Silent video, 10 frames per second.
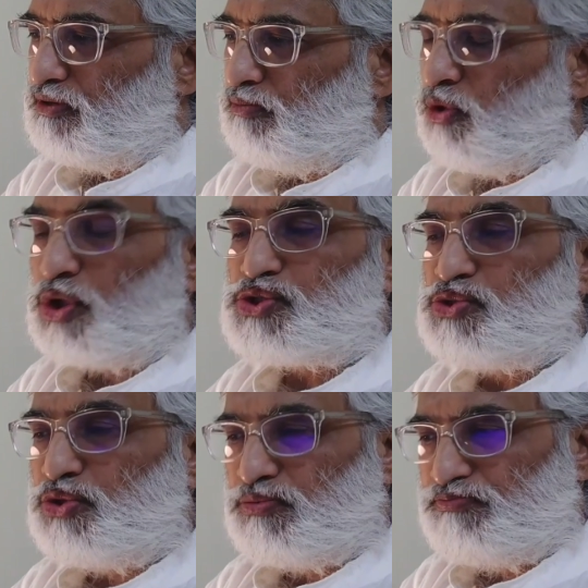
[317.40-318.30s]
More
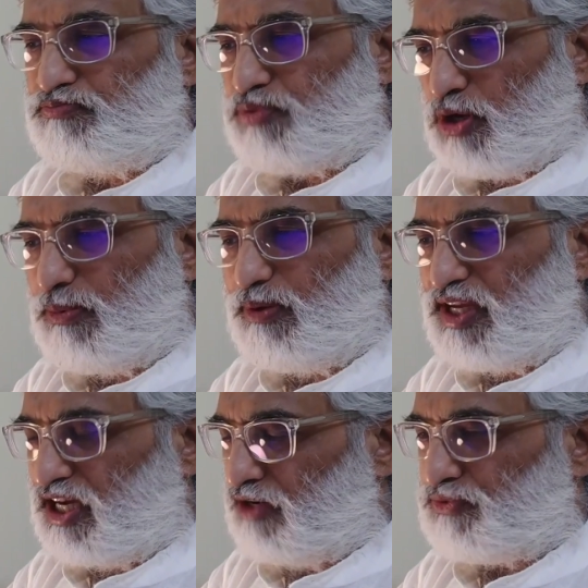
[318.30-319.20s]
so,
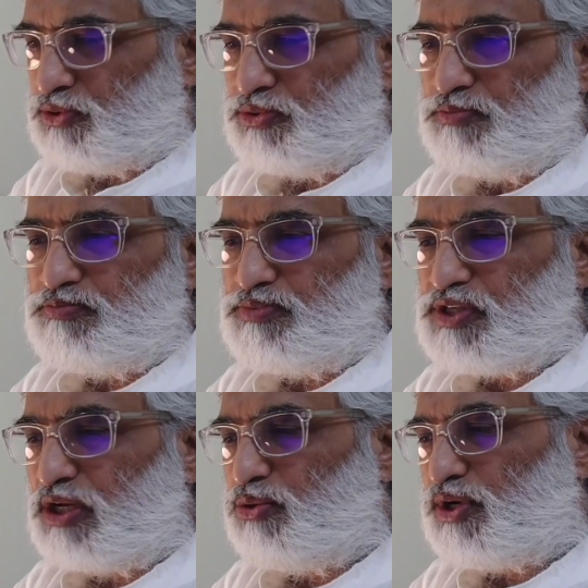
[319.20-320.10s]
probably I have to
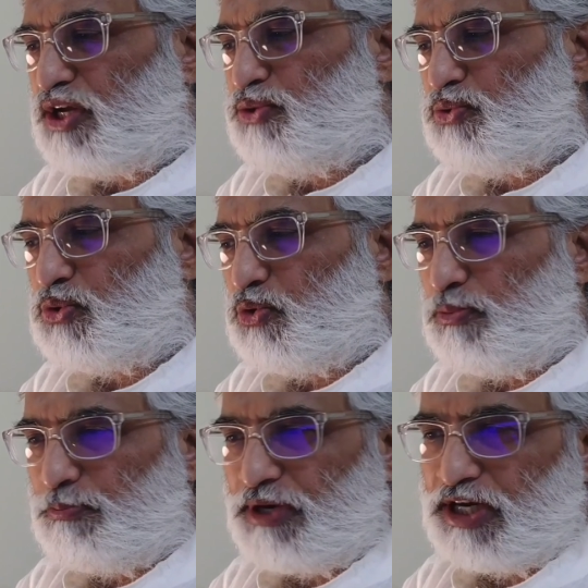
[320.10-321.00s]
salute Anu, who
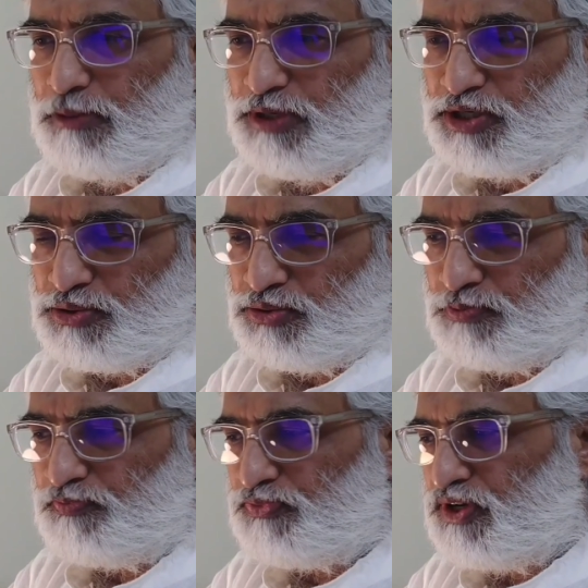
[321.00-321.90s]
made me to
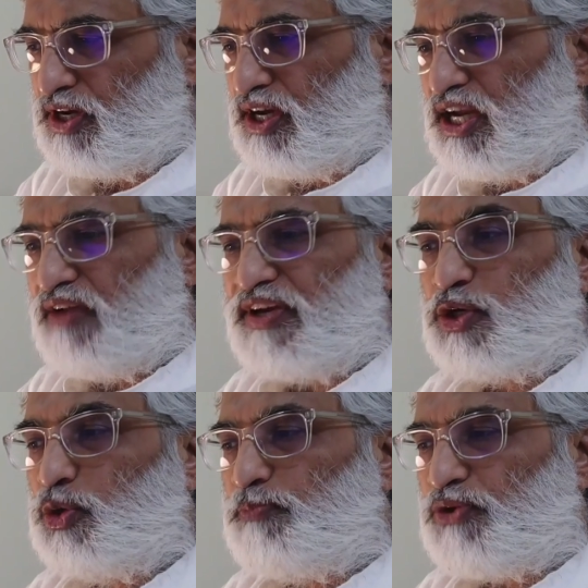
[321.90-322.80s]
have a
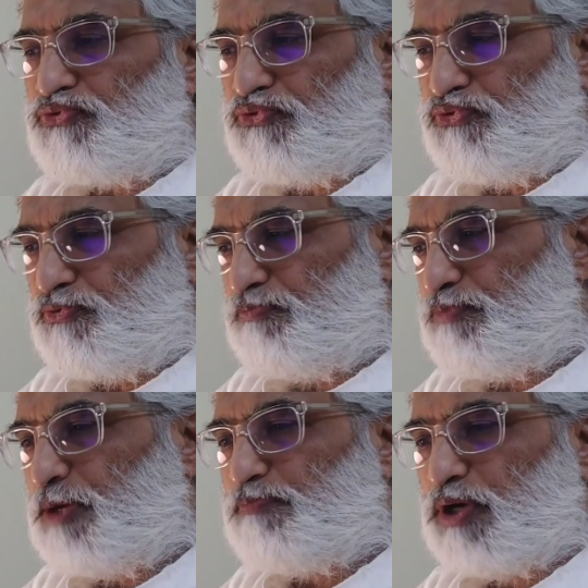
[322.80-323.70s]
group of
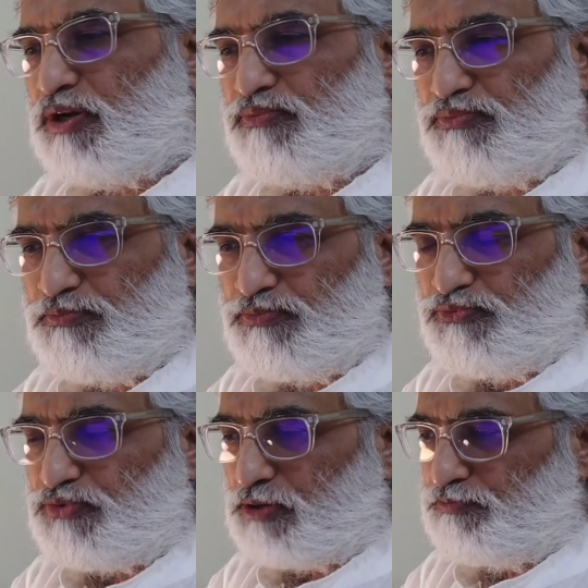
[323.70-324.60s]
people
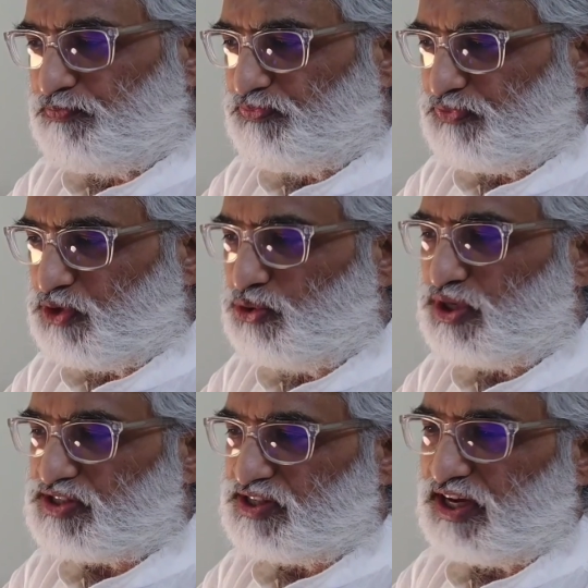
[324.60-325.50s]
from
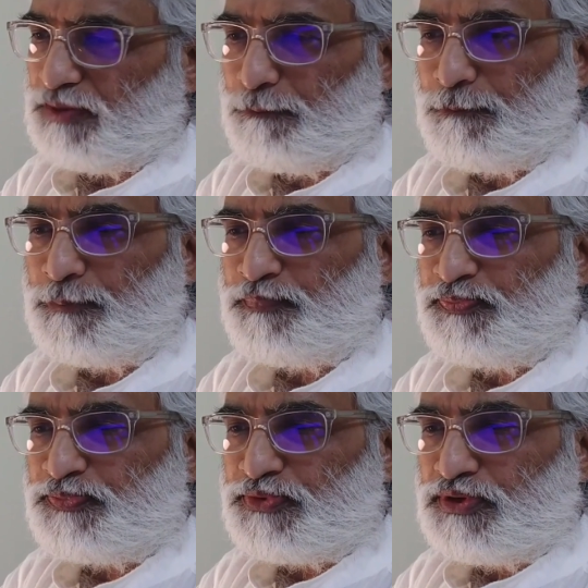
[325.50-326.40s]
USA
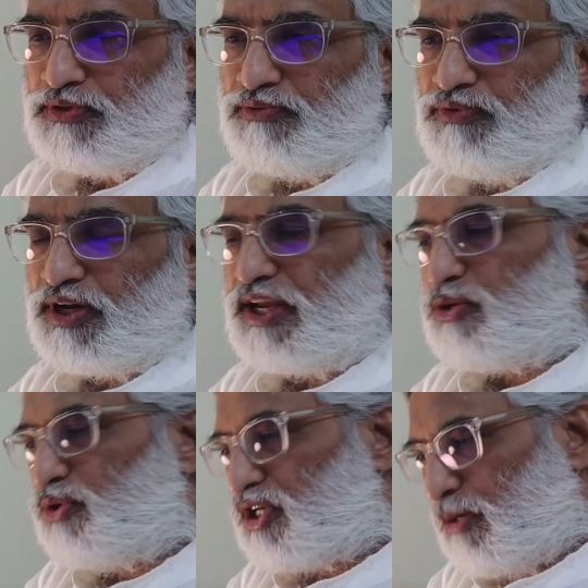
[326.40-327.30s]
where I
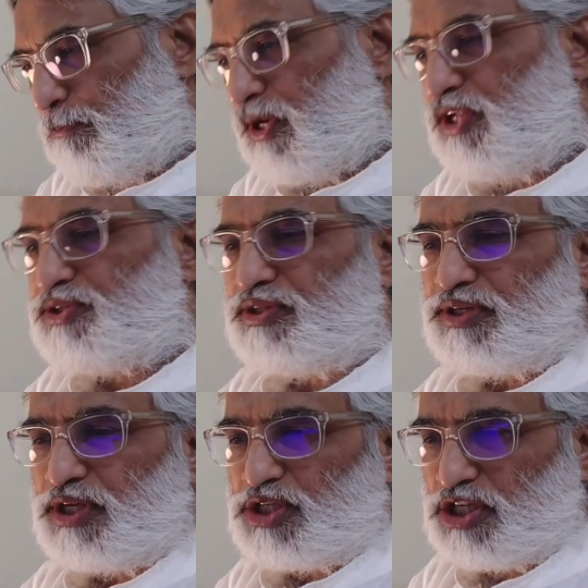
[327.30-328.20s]
could
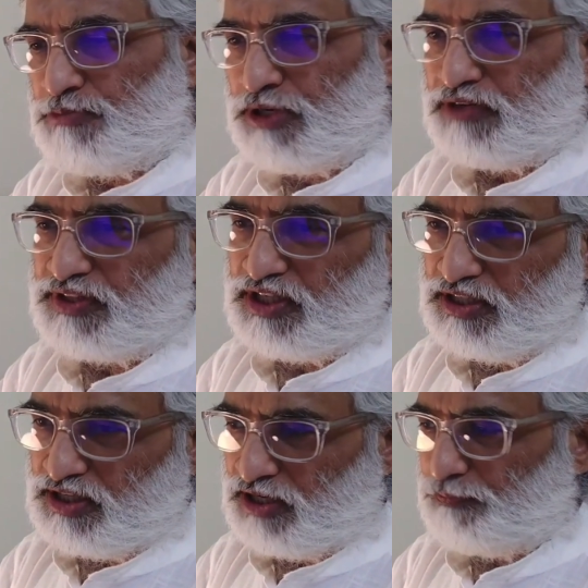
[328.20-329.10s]
complete teaching Bhagavad
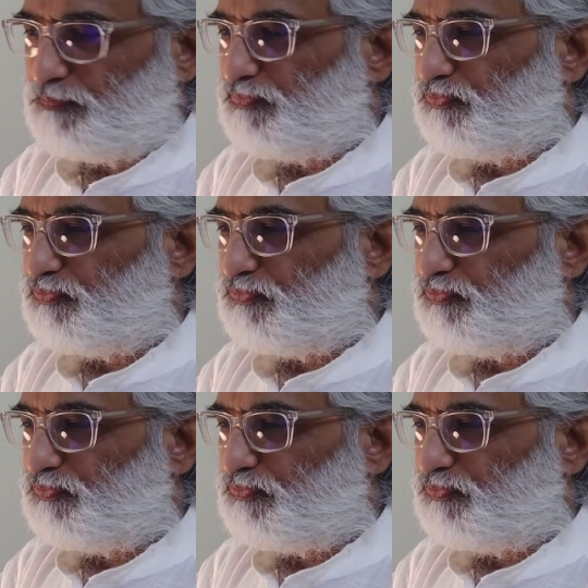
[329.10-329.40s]
Gita